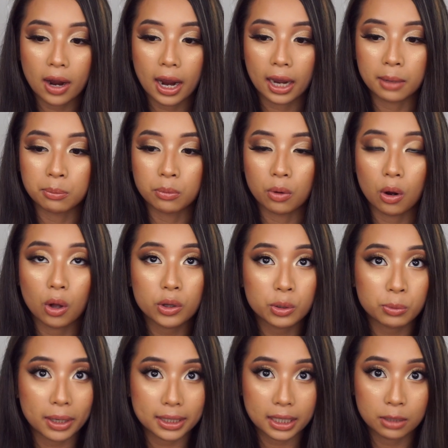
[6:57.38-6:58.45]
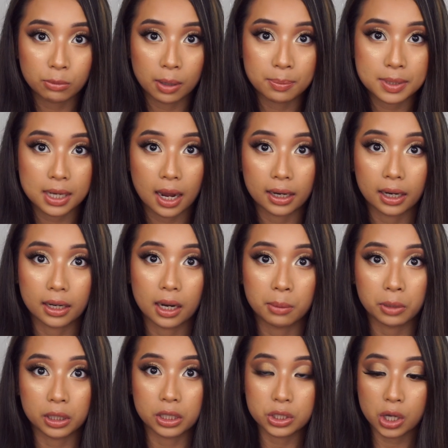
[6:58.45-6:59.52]
I'm on the Redken website and I'm
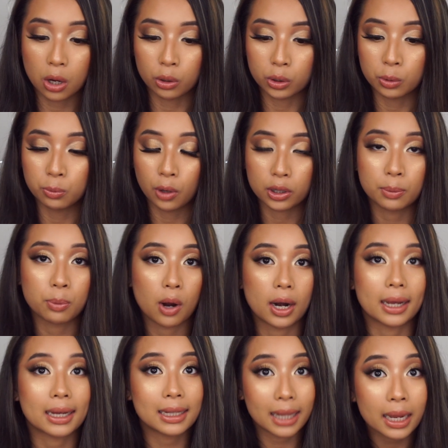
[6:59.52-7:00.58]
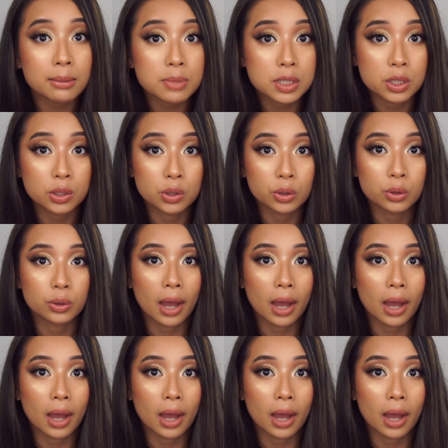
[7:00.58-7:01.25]
going to tell you what the product claims to do,